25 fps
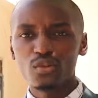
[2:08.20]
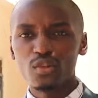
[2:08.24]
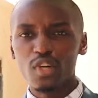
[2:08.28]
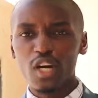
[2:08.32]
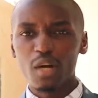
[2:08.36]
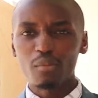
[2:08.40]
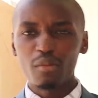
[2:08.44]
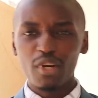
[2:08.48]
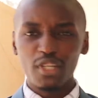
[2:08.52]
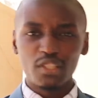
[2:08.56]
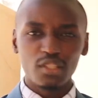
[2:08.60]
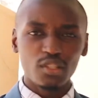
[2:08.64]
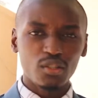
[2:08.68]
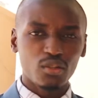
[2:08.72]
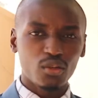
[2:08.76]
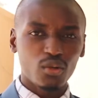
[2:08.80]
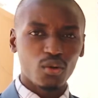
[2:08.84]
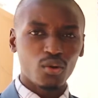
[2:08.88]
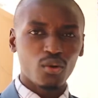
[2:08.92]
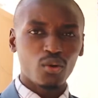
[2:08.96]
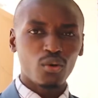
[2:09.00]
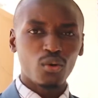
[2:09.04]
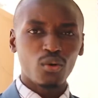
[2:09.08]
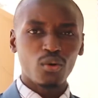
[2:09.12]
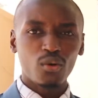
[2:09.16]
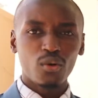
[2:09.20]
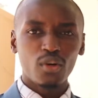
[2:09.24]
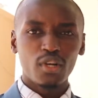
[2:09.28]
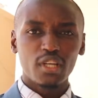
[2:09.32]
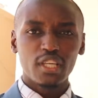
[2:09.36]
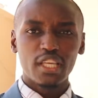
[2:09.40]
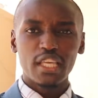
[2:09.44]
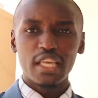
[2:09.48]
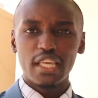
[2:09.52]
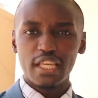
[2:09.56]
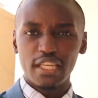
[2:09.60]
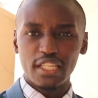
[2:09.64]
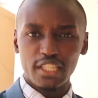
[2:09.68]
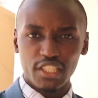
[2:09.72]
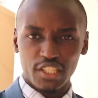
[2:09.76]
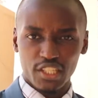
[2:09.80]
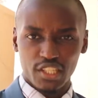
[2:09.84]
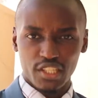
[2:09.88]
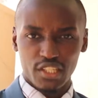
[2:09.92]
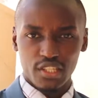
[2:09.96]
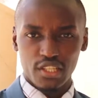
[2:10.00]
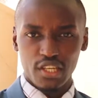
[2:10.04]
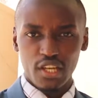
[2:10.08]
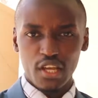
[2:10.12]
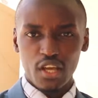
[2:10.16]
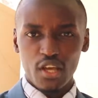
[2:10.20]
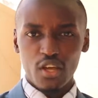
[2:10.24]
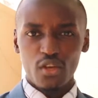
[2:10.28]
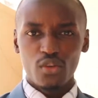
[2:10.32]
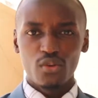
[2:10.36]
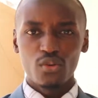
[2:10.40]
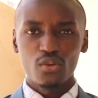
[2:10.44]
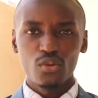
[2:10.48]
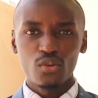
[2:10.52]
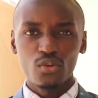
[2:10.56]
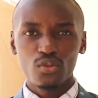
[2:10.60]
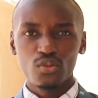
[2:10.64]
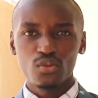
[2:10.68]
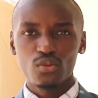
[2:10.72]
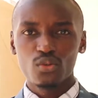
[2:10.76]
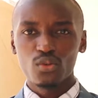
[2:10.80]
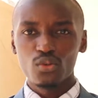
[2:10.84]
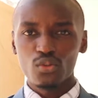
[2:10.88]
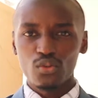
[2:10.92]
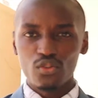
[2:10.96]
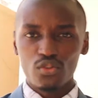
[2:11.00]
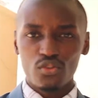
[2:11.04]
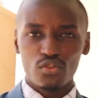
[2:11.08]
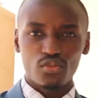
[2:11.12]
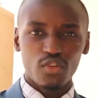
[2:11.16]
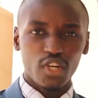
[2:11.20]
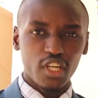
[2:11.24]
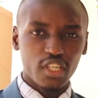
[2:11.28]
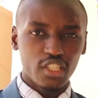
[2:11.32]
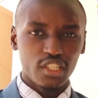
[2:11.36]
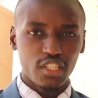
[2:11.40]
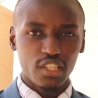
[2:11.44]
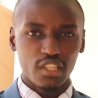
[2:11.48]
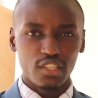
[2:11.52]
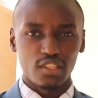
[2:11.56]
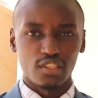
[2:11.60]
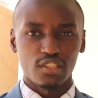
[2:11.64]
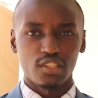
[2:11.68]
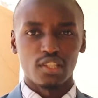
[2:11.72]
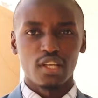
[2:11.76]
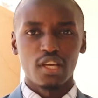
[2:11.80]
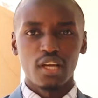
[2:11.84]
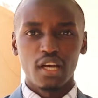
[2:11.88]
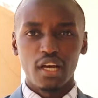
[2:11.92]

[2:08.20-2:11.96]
grammatical English, use good structures,